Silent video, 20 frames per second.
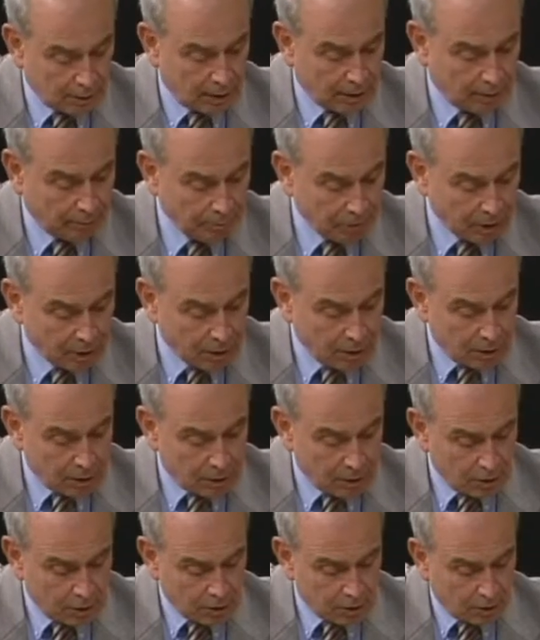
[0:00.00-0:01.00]
Now,
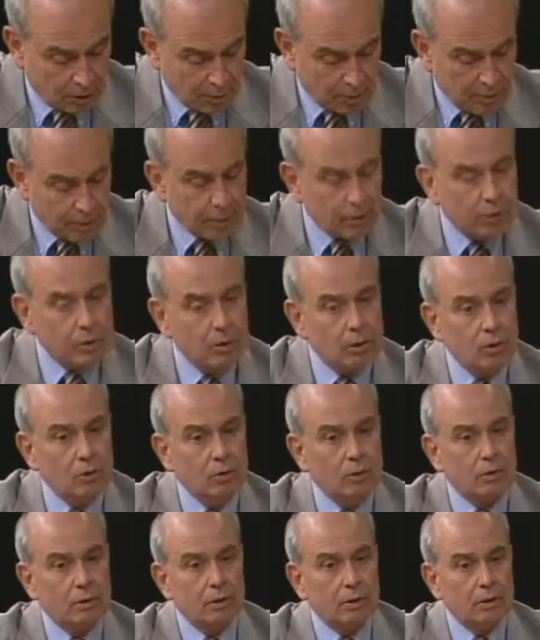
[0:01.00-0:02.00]
you told me that
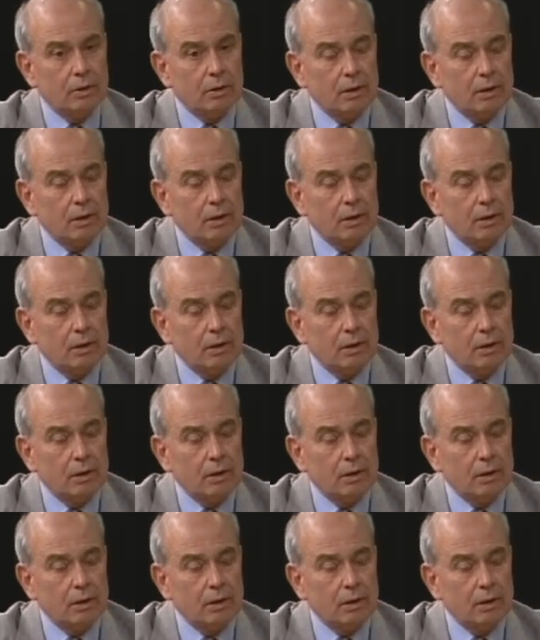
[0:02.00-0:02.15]
you